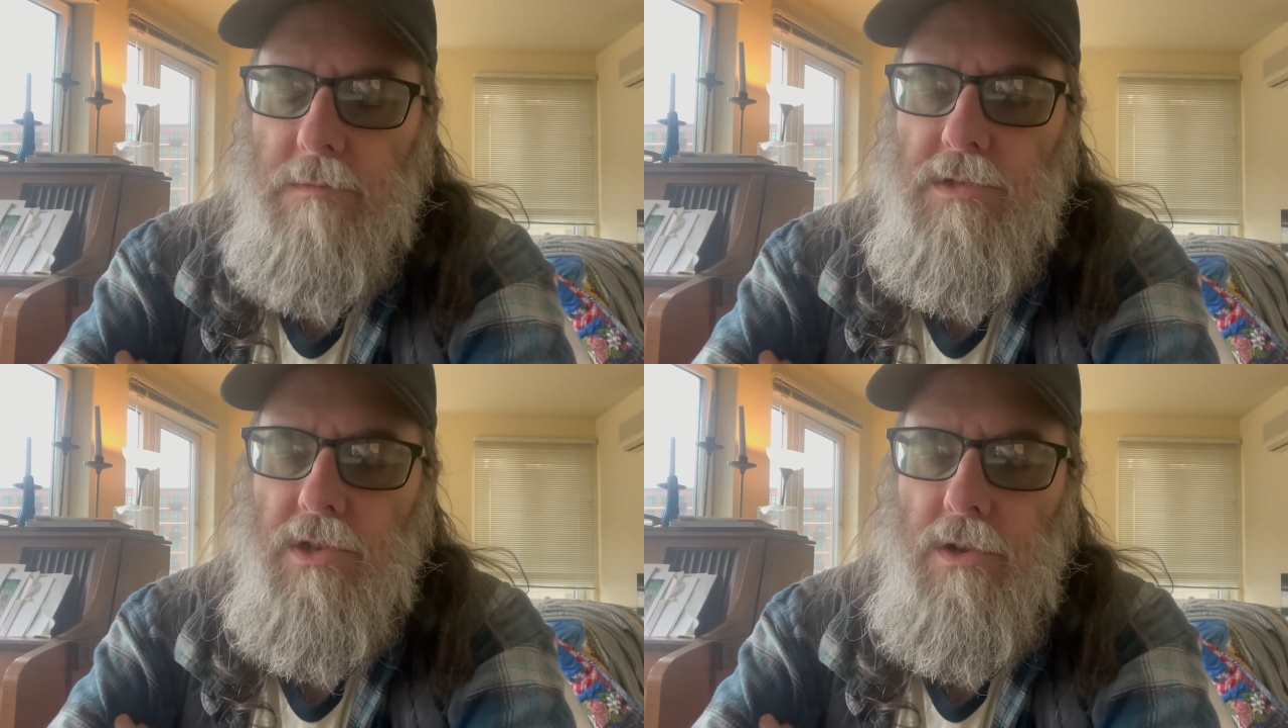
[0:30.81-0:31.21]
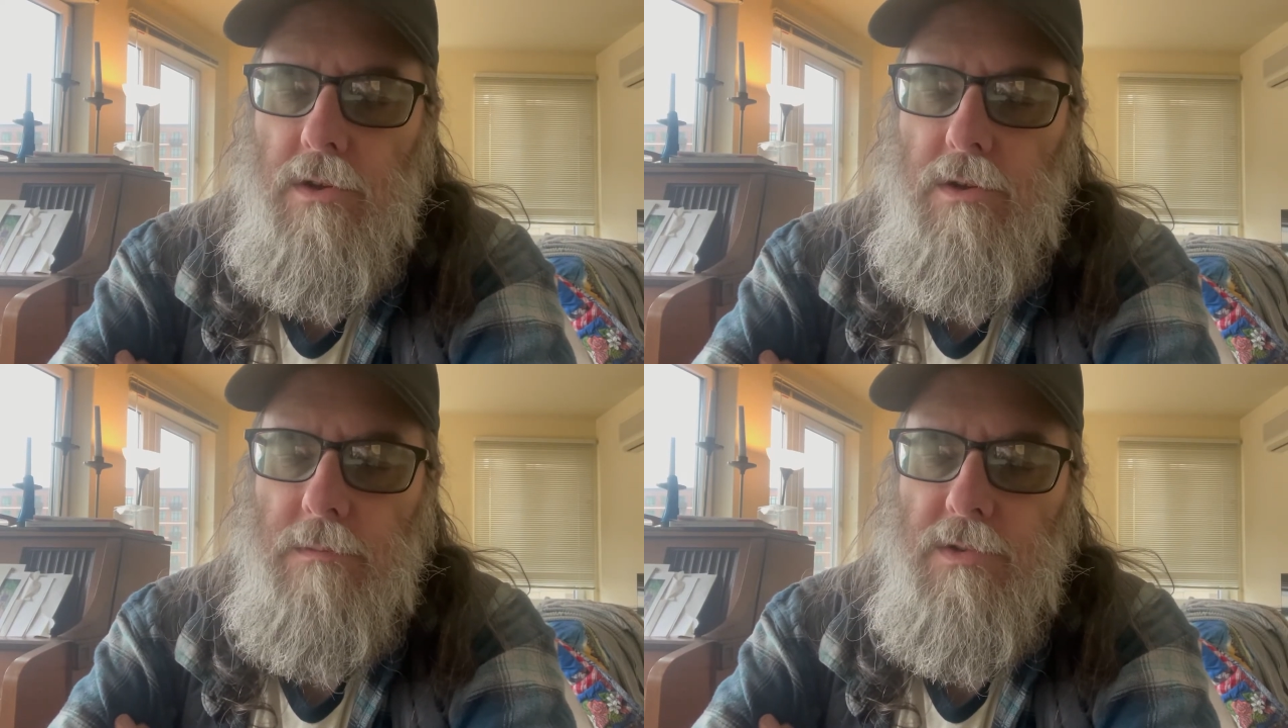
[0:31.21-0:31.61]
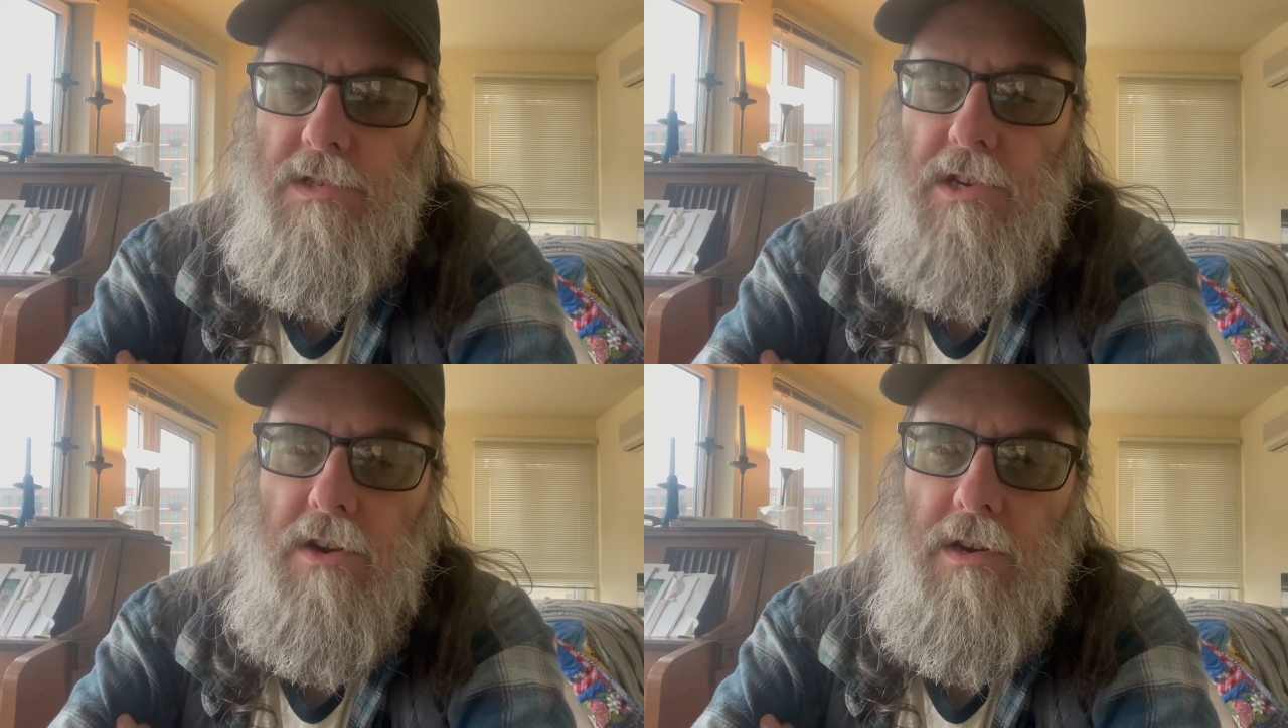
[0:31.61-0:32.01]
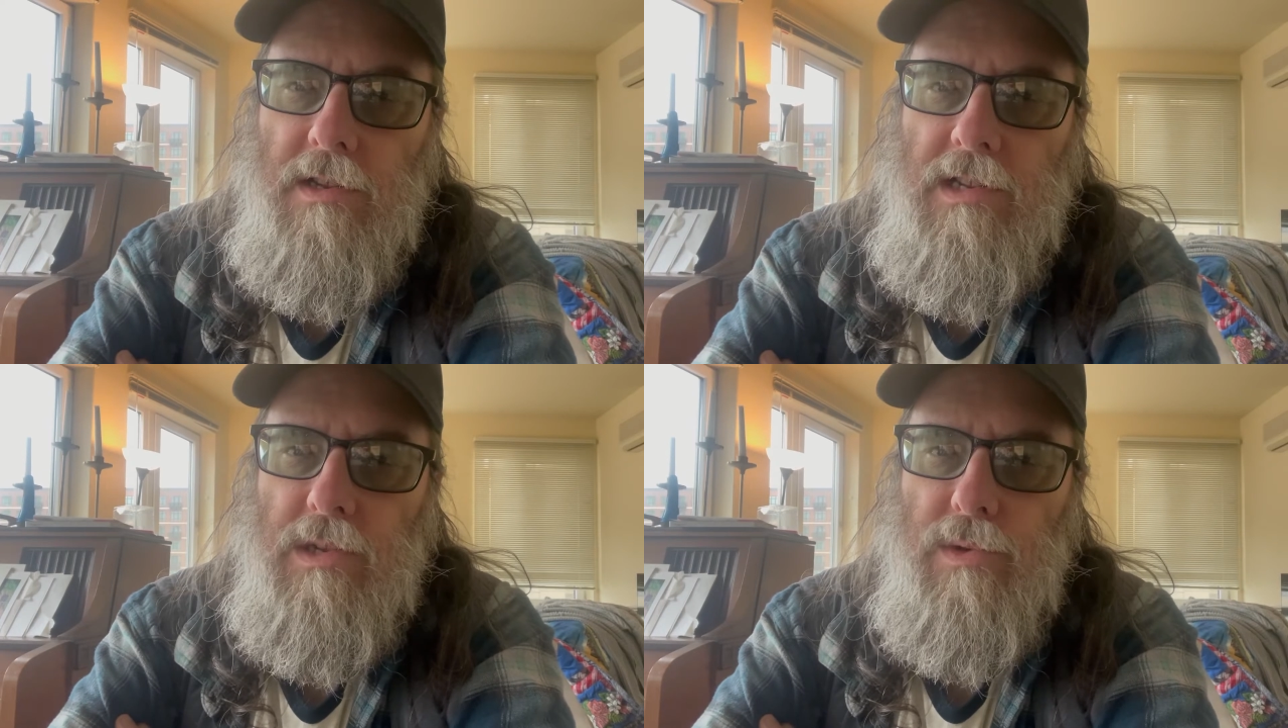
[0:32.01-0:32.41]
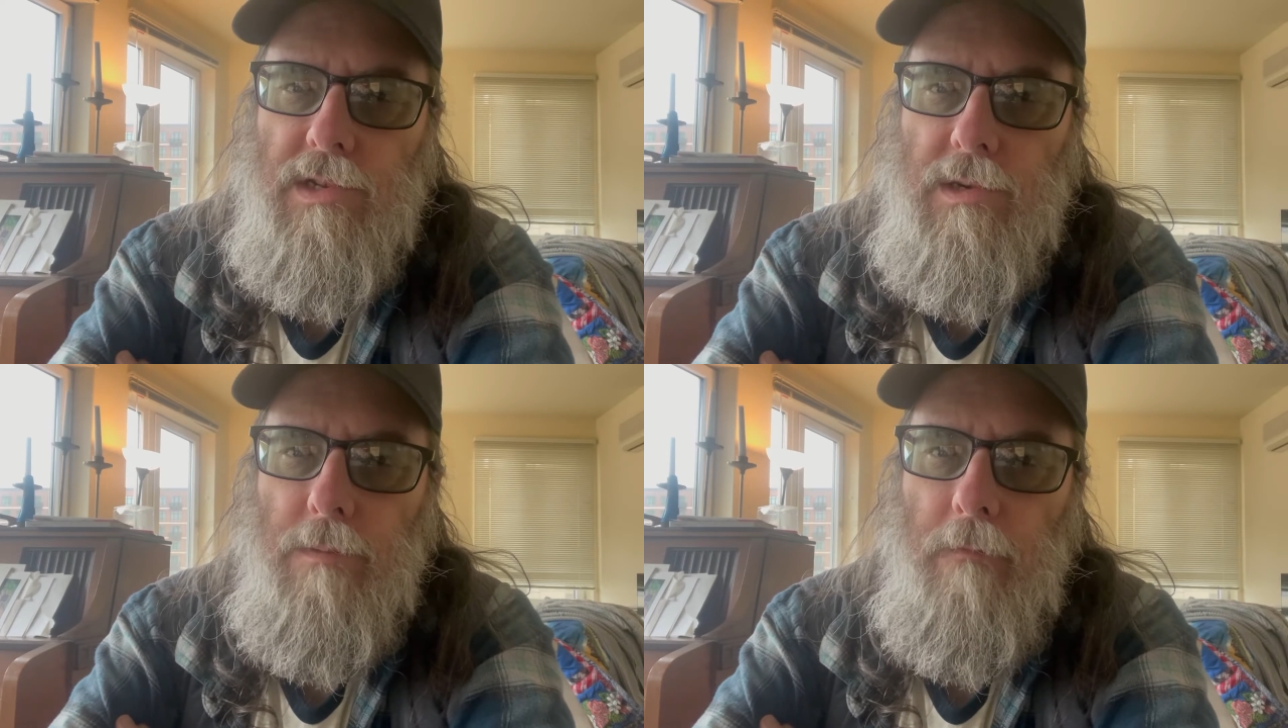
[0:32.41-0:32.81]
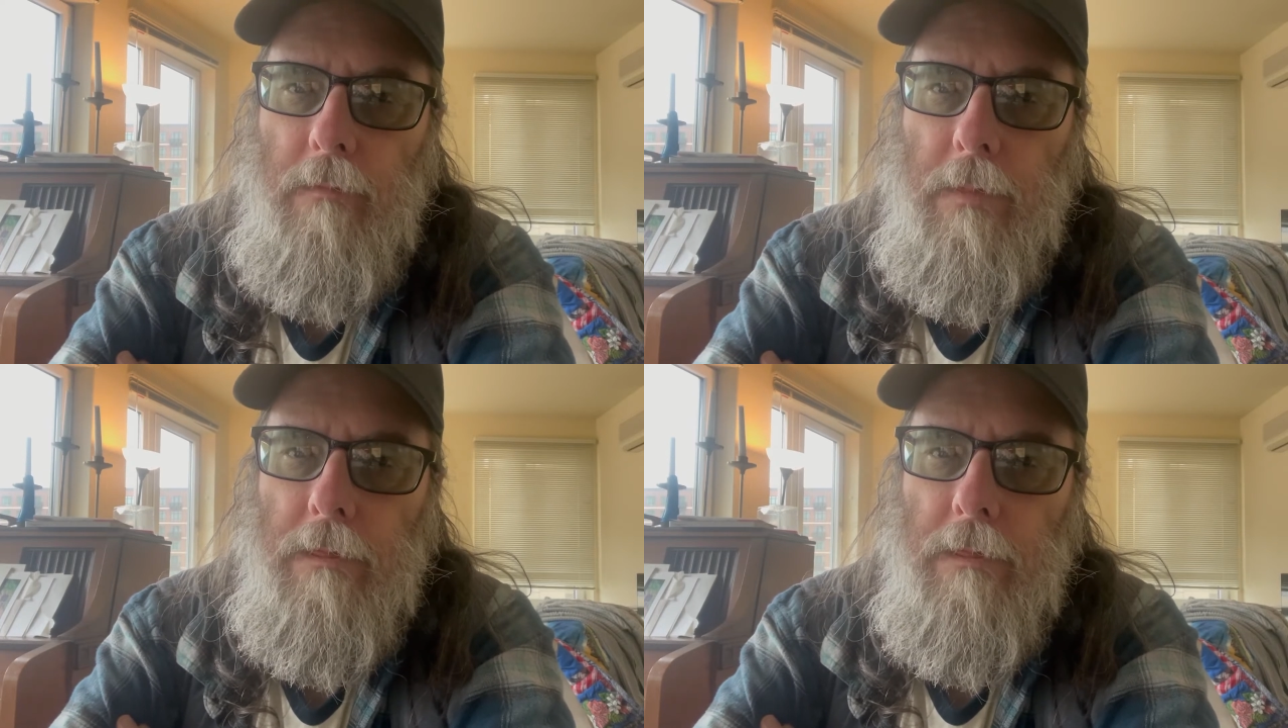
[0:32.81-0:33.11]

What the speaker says: I'm going to start at least with some